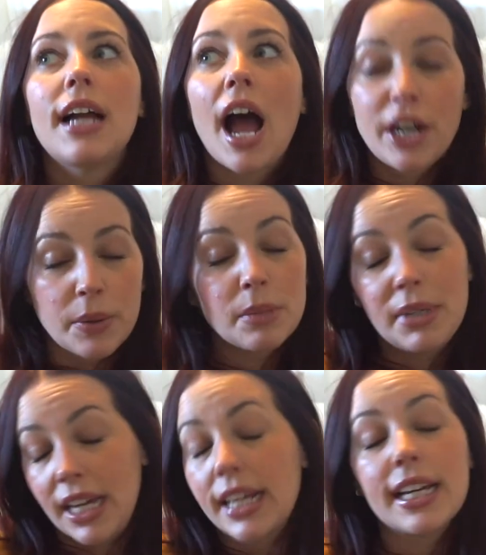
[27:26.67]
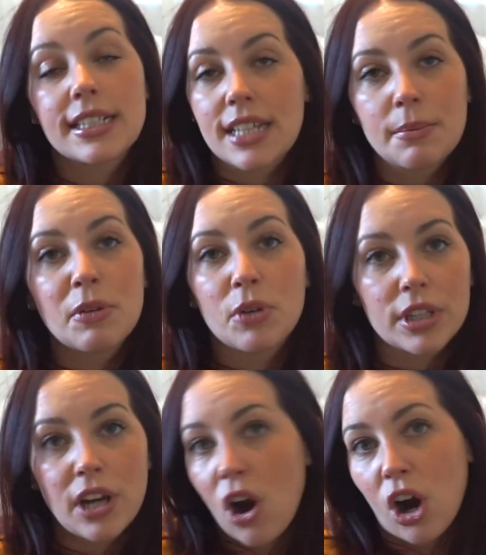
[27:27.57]
I know in the beginning it's going to be
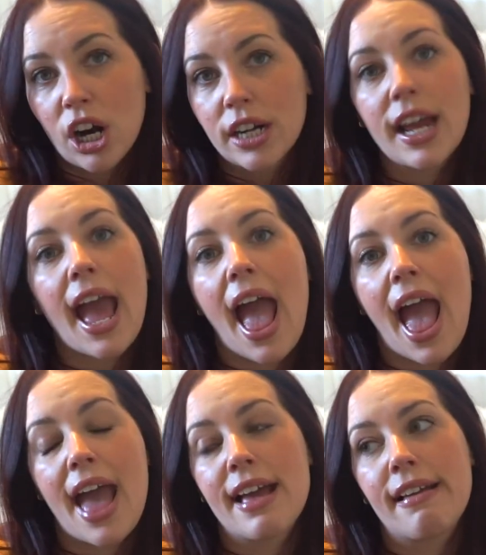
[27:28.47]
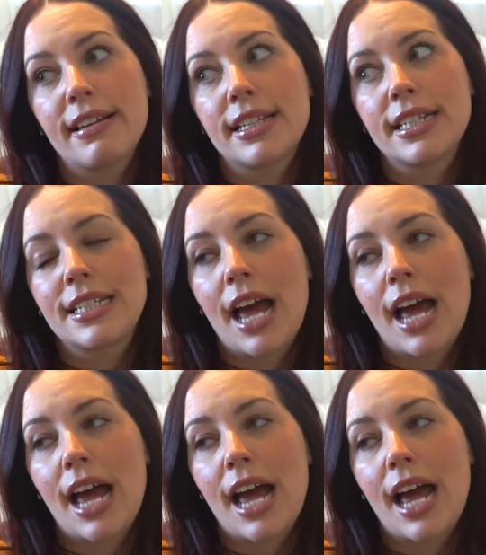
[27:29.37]
really hard, and